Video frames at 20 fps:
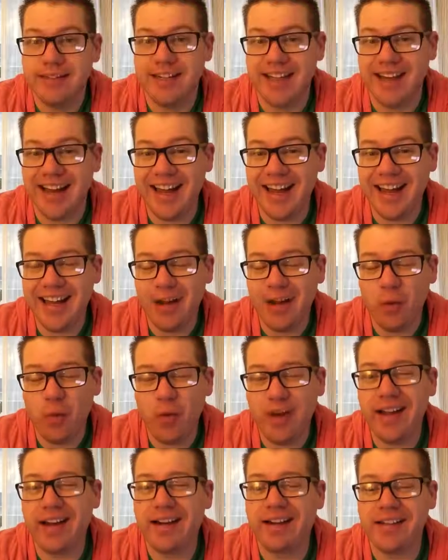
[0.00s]
Today,
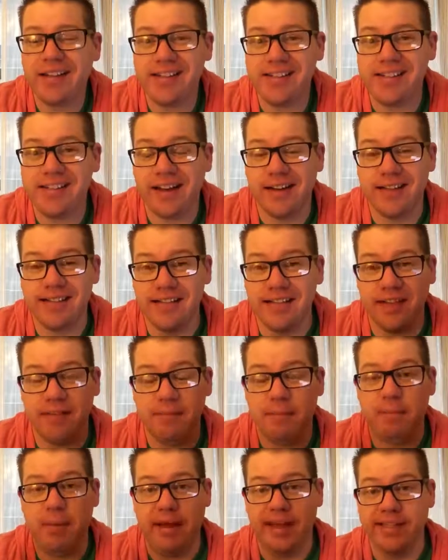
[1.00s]
we are
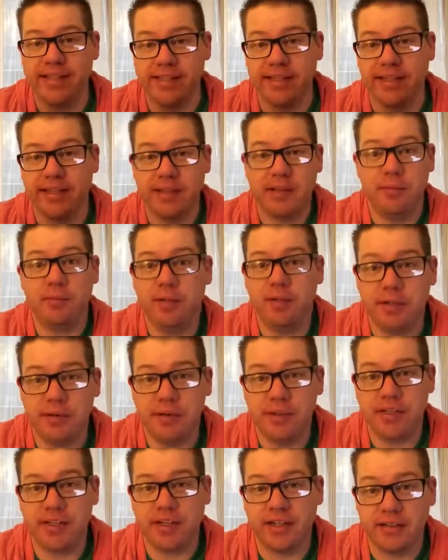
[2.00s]
discussing basic
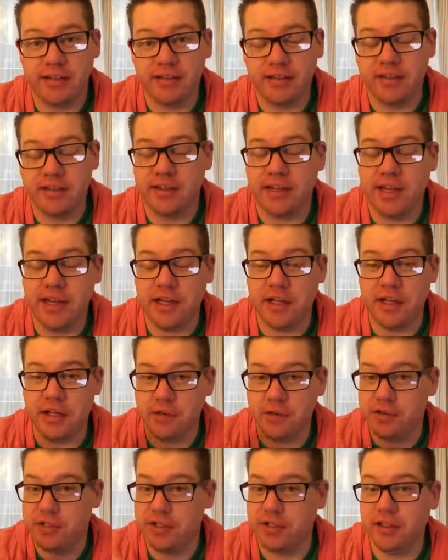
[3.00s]
computer skills that
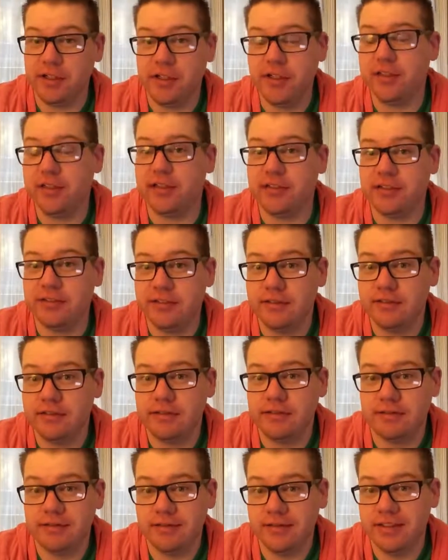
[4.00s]
you should learn.
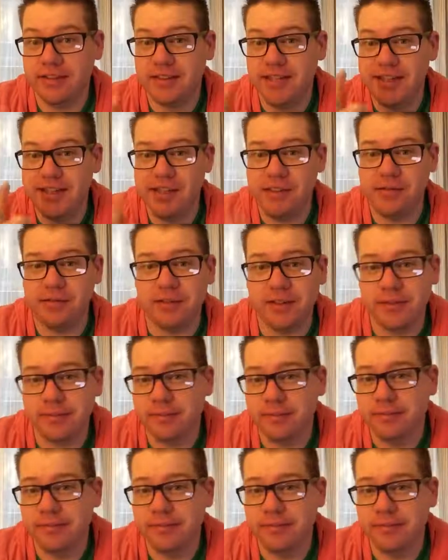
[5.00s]
Stay tuned.